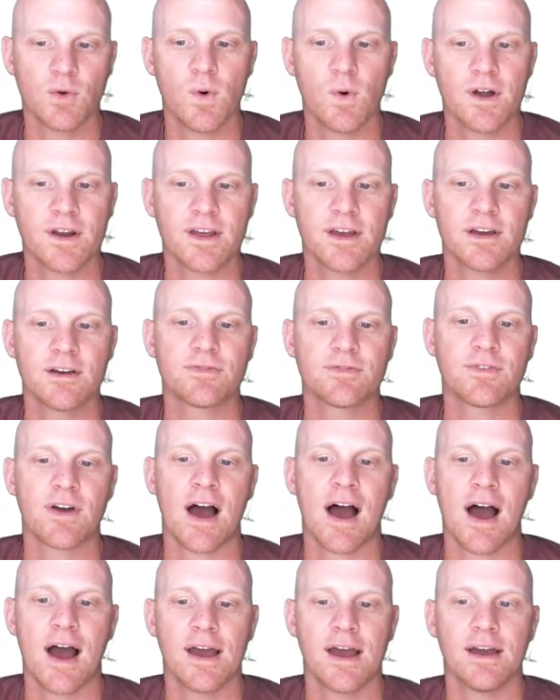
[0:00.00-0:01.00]
What if
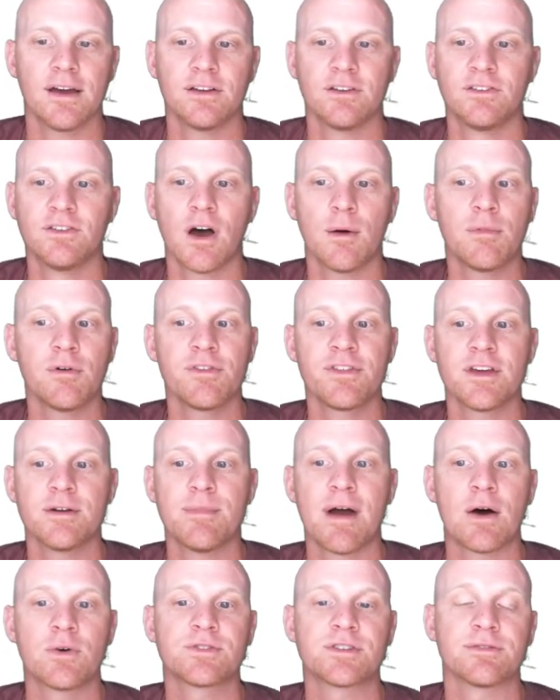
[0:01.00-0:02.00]
I double the
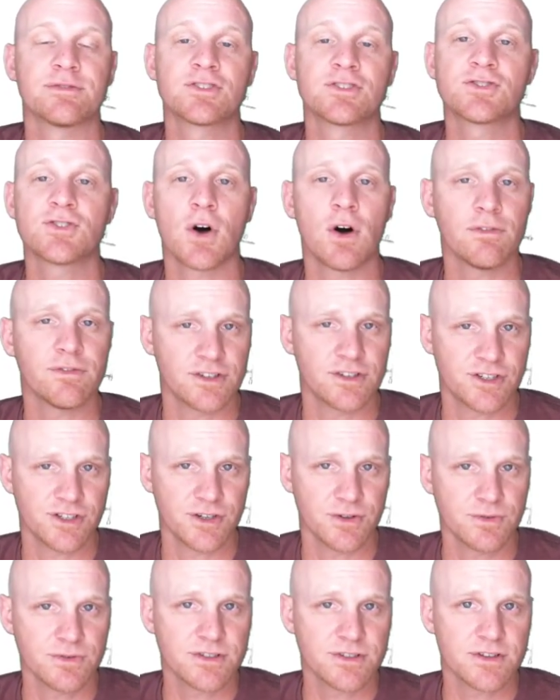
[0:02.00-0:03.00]
amount of solvent
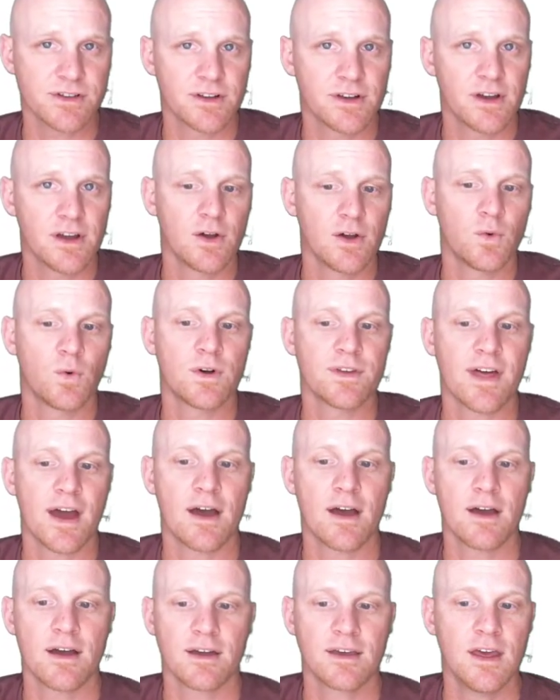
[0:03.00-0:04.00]
used with uh,
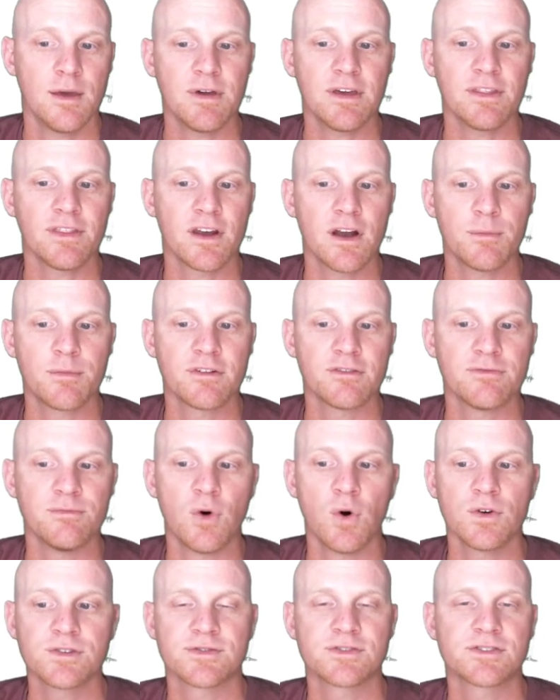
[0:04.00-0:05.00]
keeping the number of
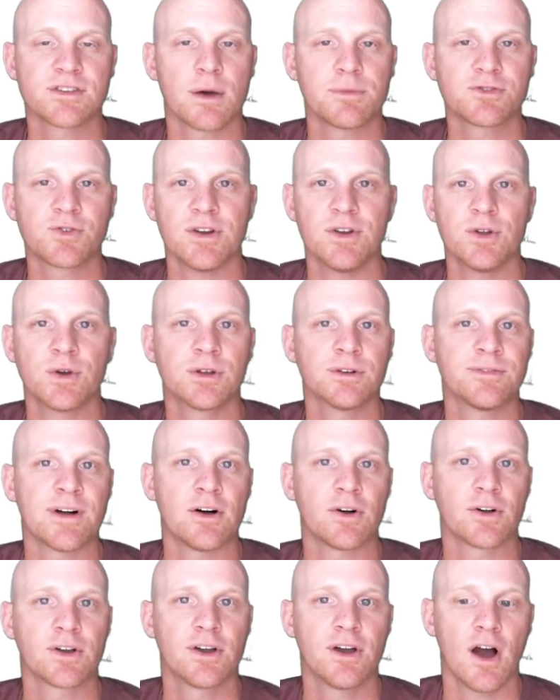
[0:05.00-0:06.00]
moles of substrate
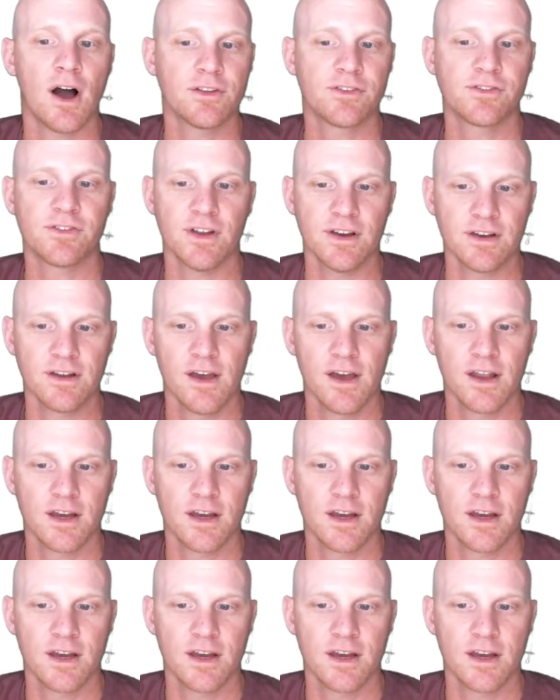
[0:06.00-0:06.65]
nucleophile constant?